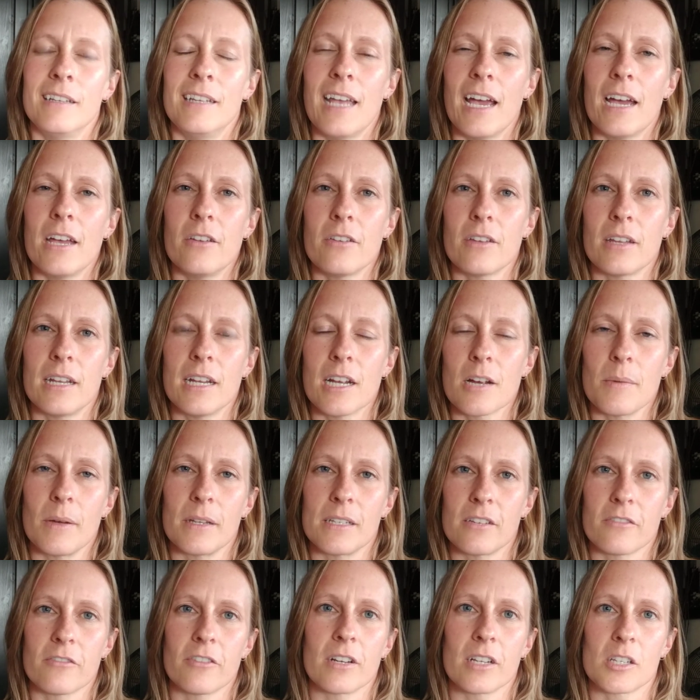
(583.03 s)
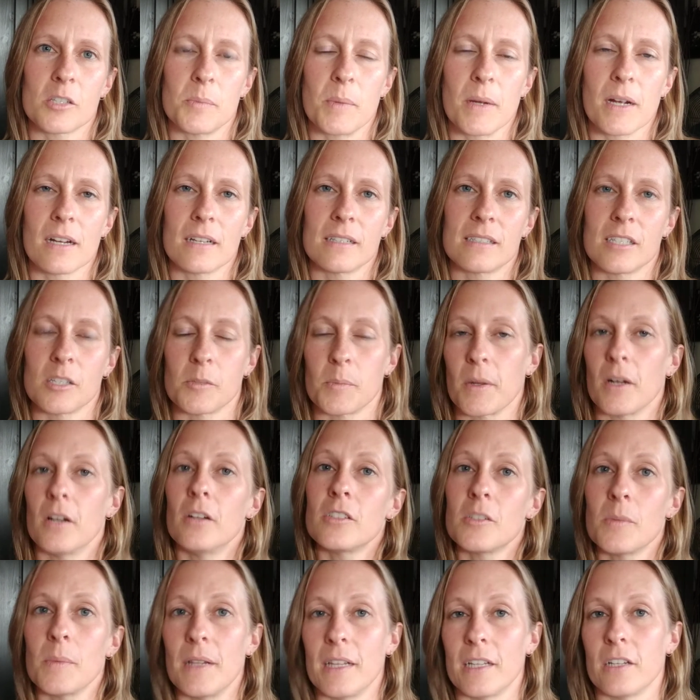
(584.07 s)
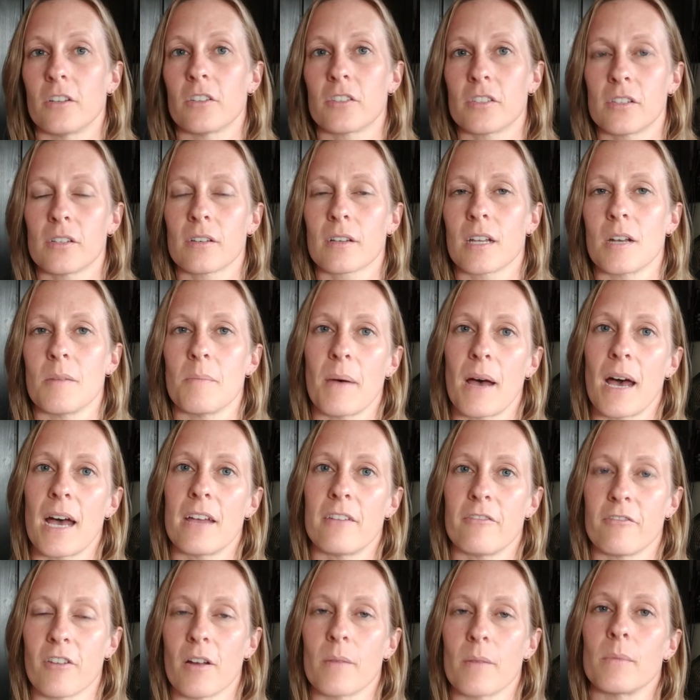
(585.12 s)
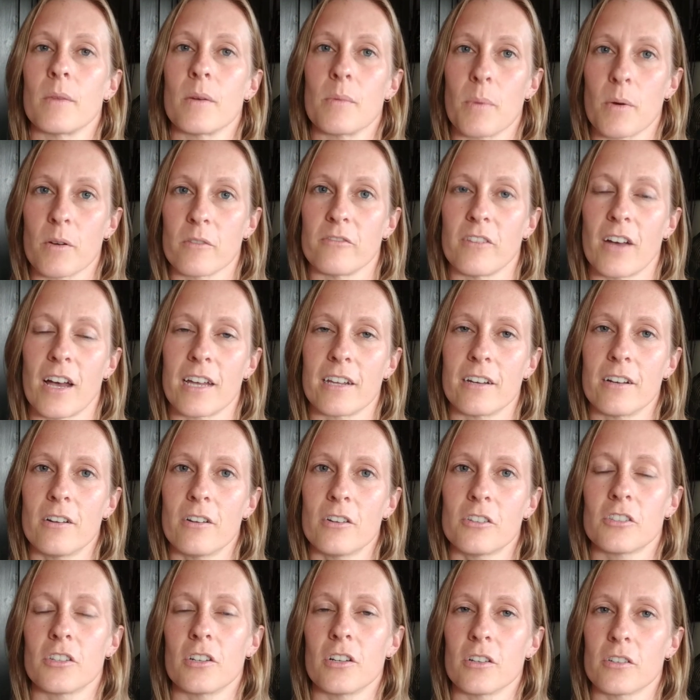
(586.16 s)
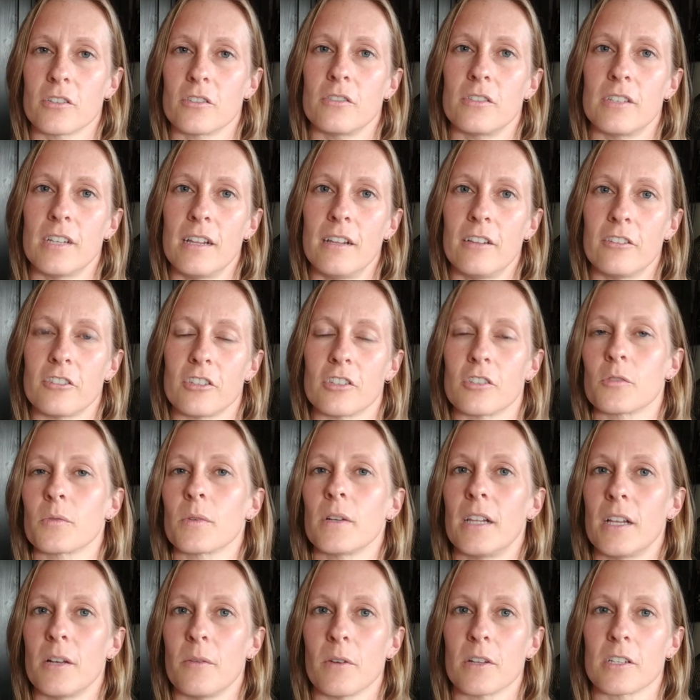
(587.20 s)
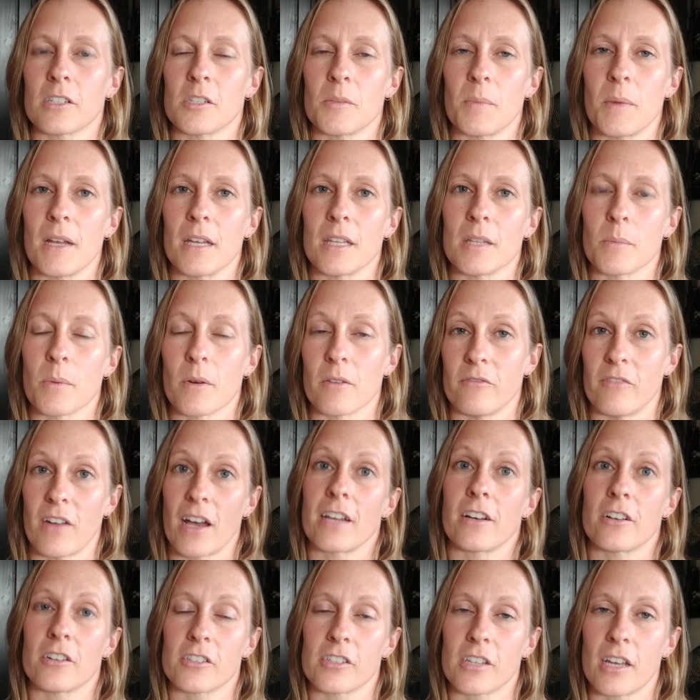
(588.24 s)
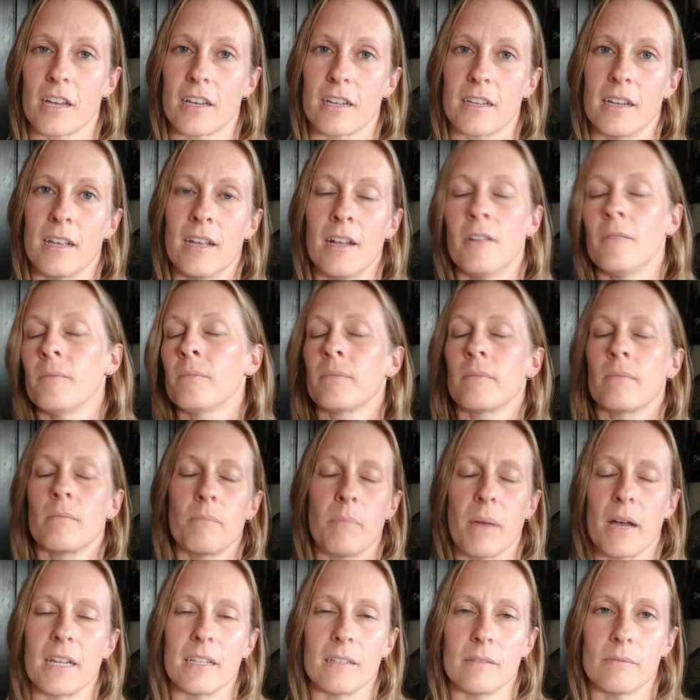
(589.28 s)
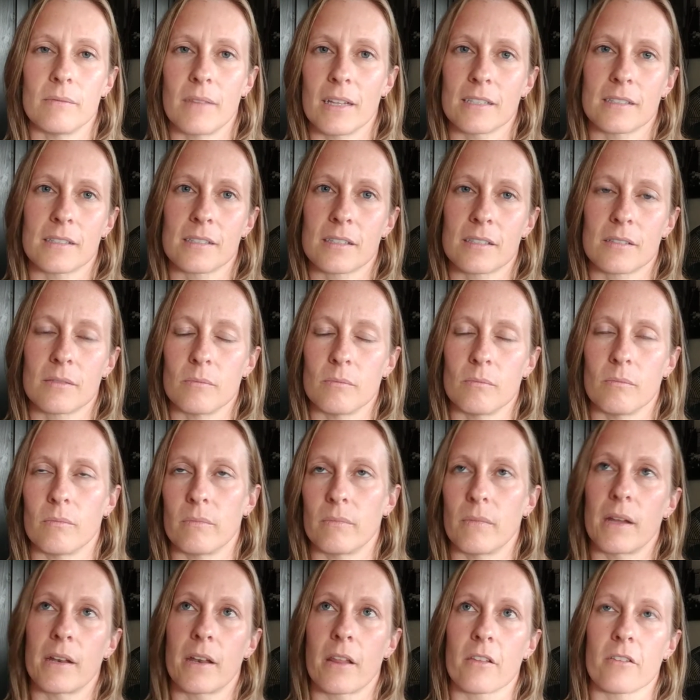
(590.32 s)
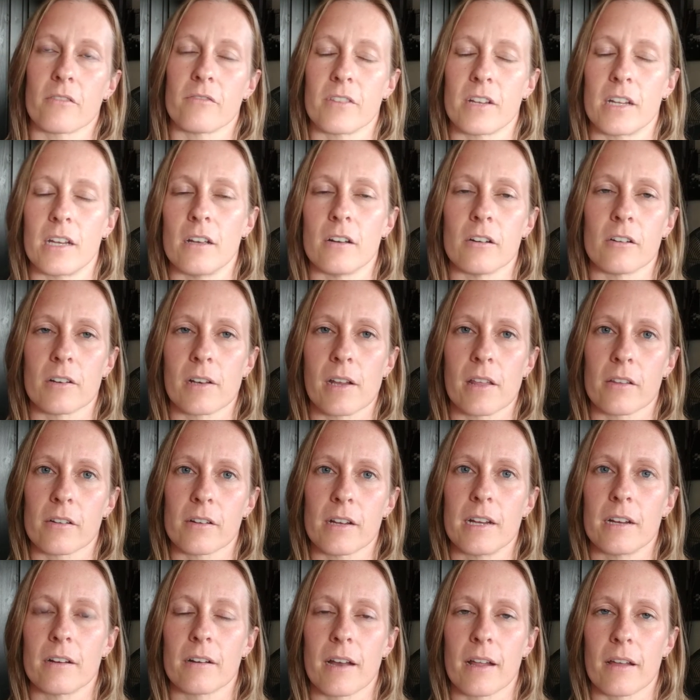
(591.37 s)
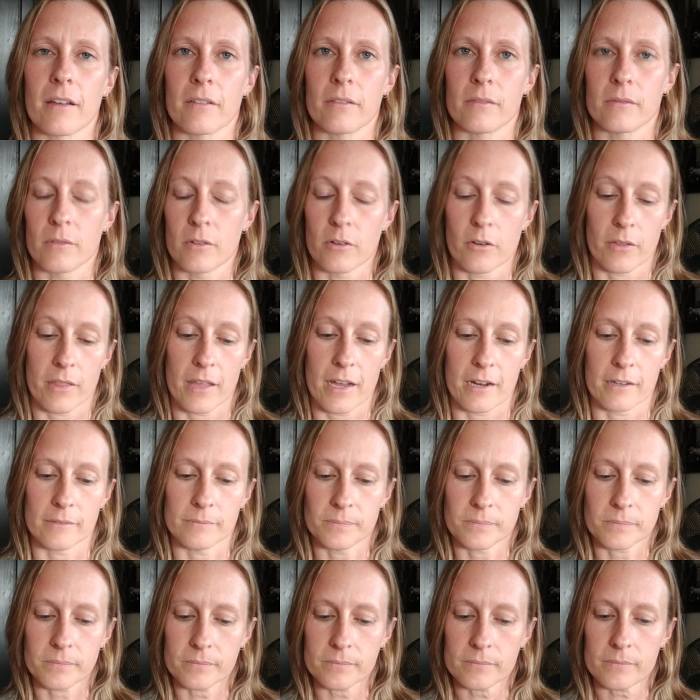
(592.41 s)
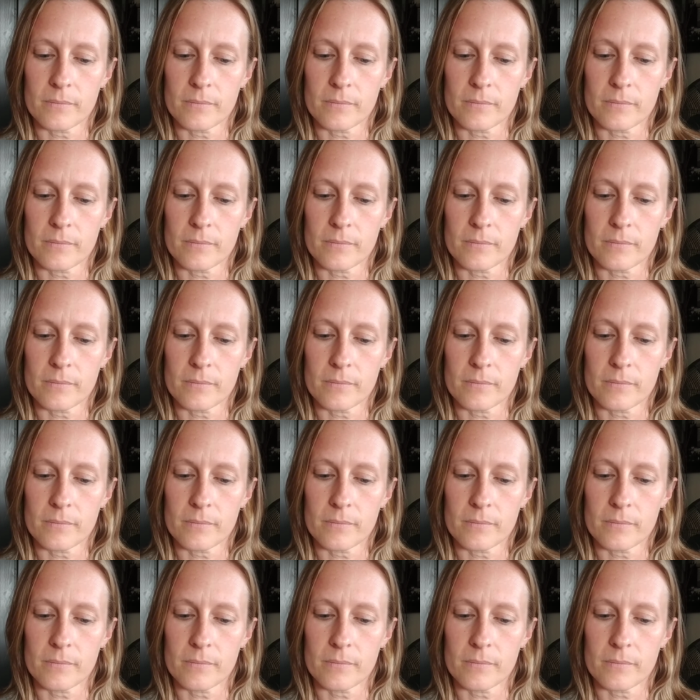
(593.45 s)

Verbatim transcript: yeah, you can hear about different experiences, but ultimately you're still going to buy from the provider. So your due diligence really wants to be on the provider side. But that's another video or neither here now nor there.